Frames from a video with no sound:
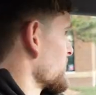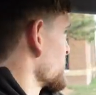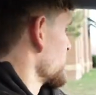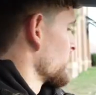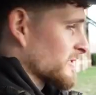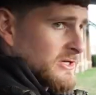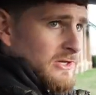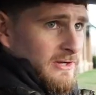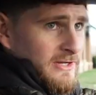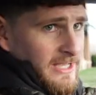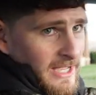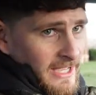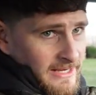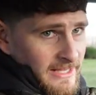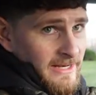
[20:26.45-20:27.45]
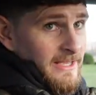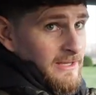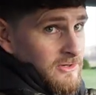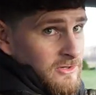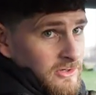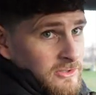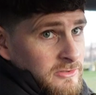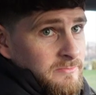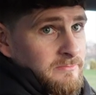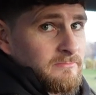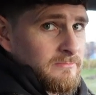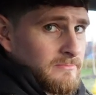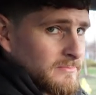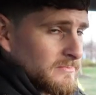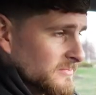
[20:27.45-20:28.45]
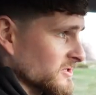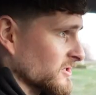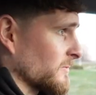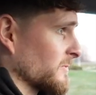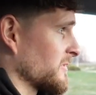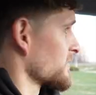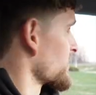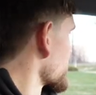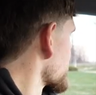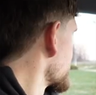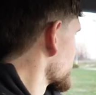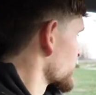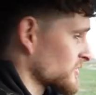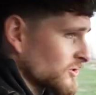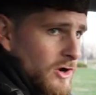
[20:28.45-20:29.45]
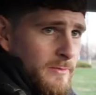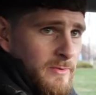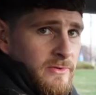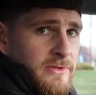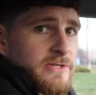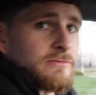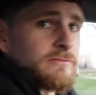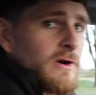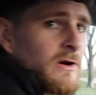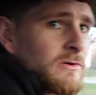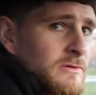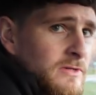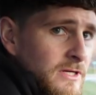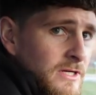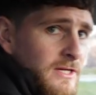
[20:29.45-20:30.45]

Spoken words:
you would look at in a good someone who does this job or this role,